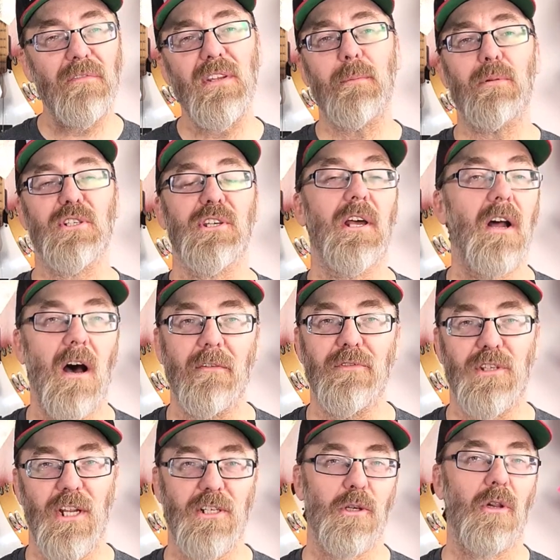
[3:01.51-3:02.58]
50%
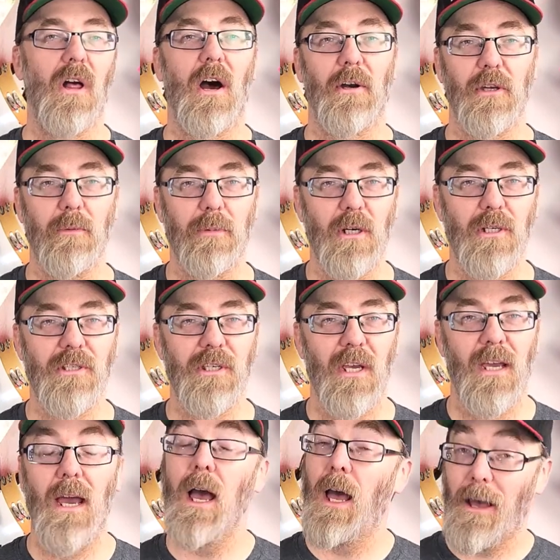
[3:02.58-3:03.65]
off digital audiobooks,
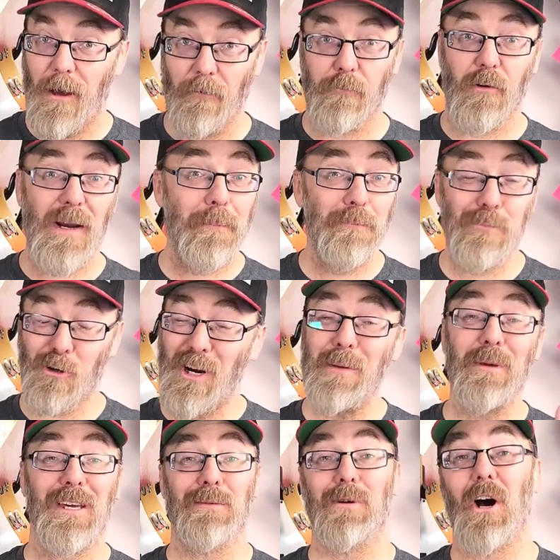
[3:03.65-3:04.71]
a free
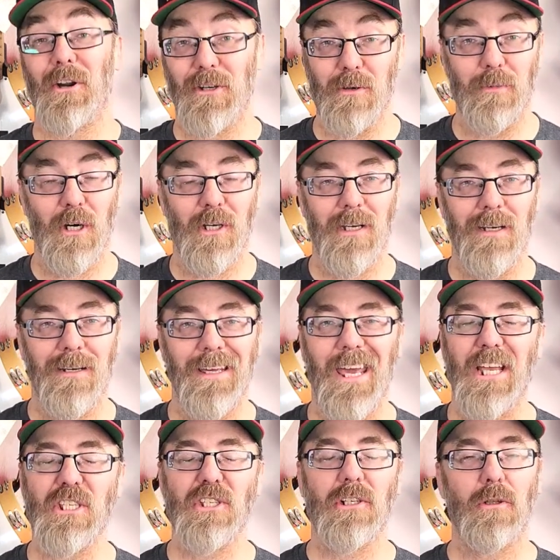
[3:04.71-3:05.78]
premium audiobook,
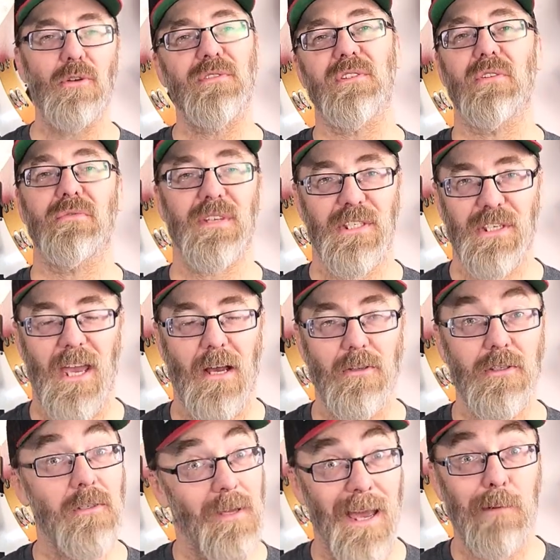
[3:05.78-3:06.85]
exclusive
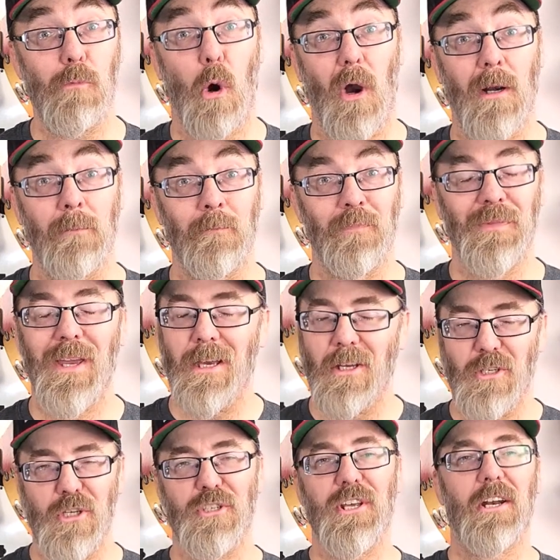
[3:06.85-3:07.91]
discounts, and more.
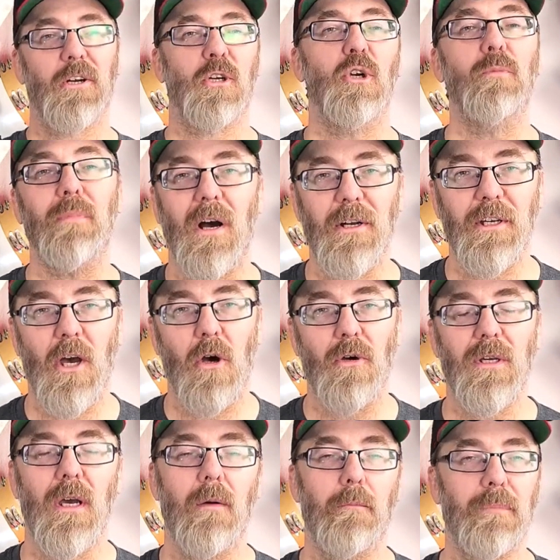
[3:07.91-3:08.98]
Just enter coupon
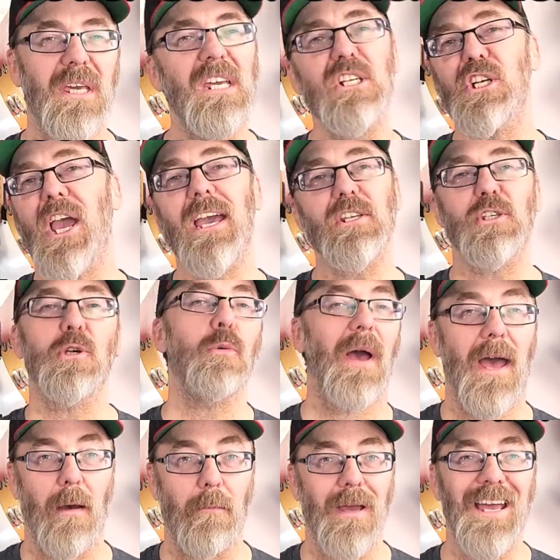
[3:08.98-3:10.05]
code
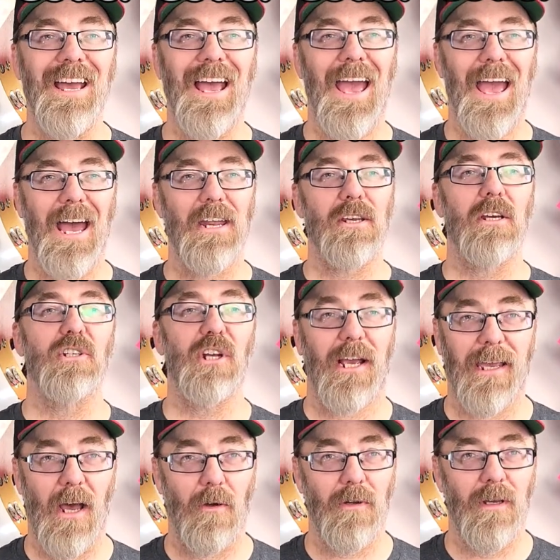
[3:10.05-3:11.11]
PJ2M at
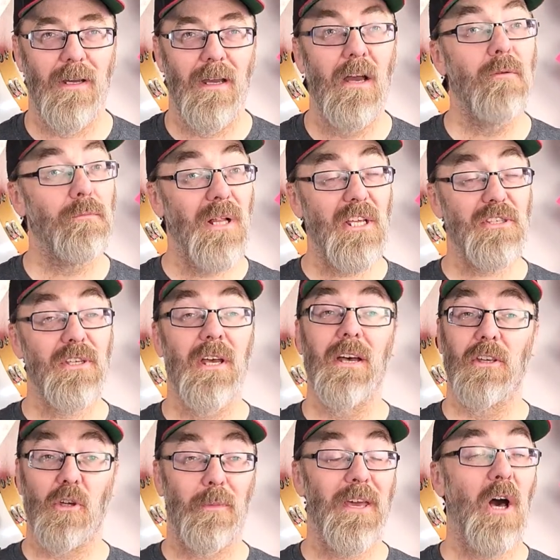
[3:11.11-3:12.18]
checkout. Plus,
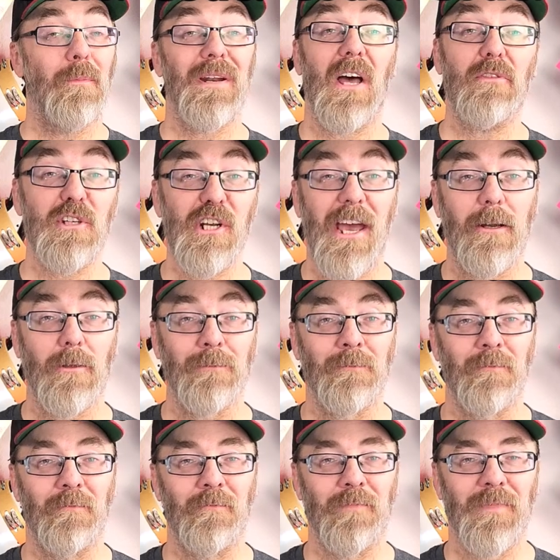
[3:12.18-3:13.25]
you'll be helping out the channel.